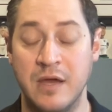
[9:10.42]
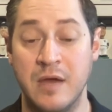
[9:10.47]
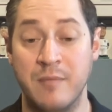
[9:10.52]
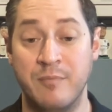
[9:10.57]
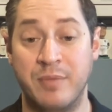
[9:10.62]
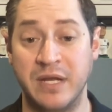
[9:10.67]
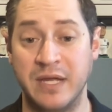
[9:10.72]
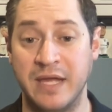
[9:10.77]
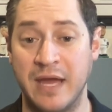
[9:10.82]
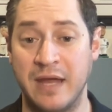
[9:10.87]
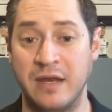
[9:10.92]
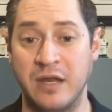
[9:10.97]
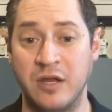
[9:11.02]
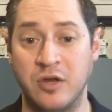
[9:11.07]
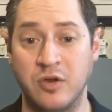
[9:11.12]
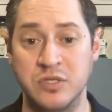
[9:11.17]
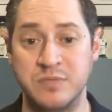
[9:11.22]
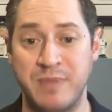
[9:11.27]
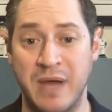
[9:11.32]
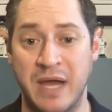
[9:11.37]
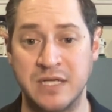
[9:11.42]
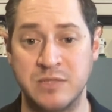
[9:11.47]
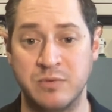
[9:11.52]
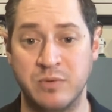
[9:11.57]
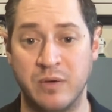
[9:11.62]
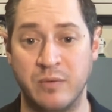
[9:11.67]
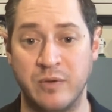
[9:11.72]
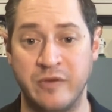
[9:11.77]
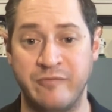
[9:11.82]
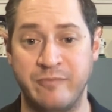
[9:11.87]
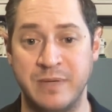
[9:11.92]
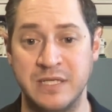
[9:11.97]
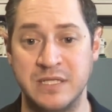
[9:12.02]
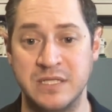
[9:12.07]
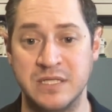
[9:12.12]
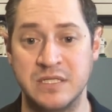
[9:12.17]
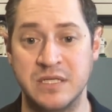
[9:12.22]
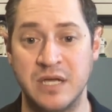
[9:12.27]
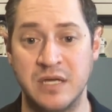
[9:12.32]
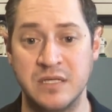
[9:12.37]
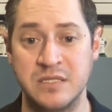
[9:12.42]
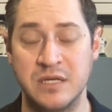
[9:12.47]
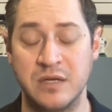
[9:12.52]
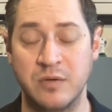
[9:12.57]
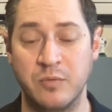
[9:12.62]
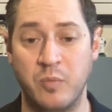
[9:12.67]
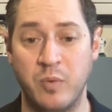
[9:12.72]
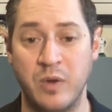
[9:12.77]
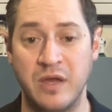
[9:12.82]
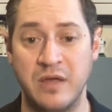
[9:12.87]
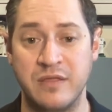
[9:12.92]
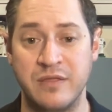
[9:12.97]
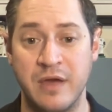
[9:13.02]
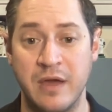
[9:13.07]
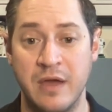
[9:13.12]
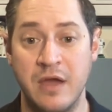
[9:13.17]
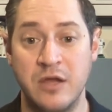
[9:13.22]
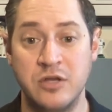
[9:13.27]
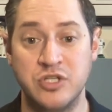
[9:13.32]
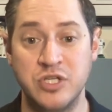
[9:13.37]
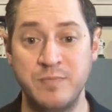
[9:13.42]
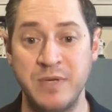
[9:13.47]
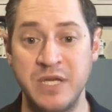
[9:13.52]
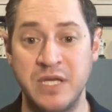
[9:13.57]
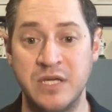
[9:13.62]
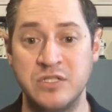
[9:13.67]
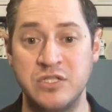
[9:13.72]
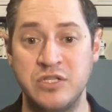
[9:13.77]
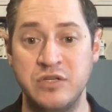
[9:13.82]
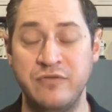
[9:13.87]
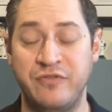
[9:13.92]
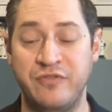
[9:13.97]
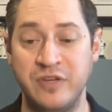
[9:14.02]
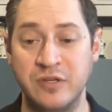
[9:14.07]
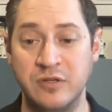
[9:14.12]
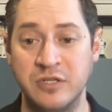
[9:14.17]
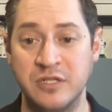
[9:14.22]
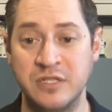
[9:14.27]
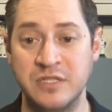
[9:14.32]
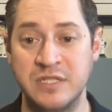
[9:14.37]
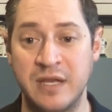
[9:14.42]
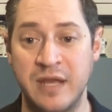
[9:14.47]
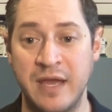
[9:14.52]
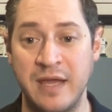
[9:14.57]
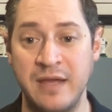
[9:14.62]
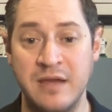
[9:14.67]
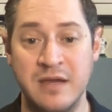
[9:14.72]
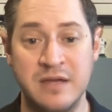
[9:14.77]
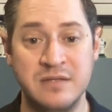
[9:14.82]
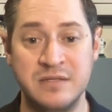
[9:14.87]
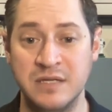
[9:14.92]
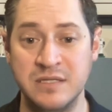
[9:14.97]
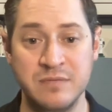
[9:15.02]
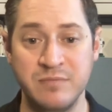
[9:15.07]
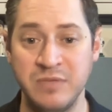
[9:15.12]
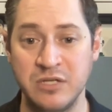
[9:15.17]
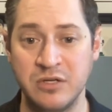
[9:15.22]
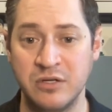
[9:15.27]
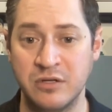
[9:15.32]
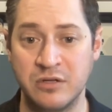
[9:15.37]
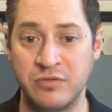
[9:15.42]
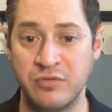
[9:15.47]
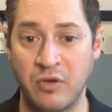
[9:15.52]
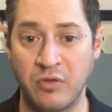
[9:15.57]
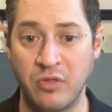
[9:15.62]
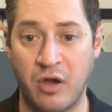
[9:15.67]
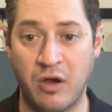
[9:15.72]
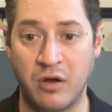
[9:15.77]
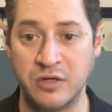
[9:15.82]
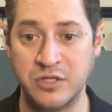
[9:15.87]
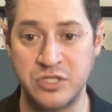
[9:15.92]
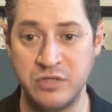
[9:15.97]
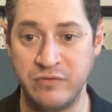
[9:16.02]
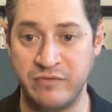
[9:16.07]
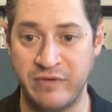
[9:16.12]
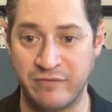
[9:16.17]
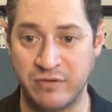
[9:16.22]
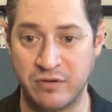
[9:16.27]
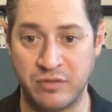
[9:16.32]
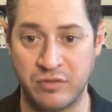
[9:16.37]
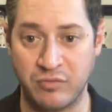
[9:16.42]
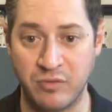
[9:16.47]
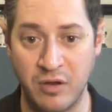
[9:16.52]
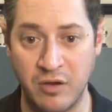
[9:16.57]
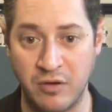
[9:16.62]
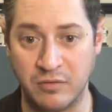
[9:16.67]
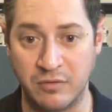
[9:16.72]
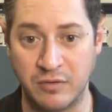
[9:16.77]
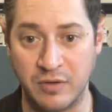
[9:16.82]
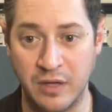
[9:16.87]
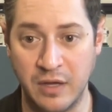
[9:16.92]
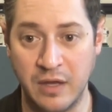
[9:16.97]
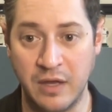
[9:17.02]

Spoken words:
But again, it goes back to what we've been discussing with, just because you feel good today doesn't mean you're going to throw the hardest you've ever thrown.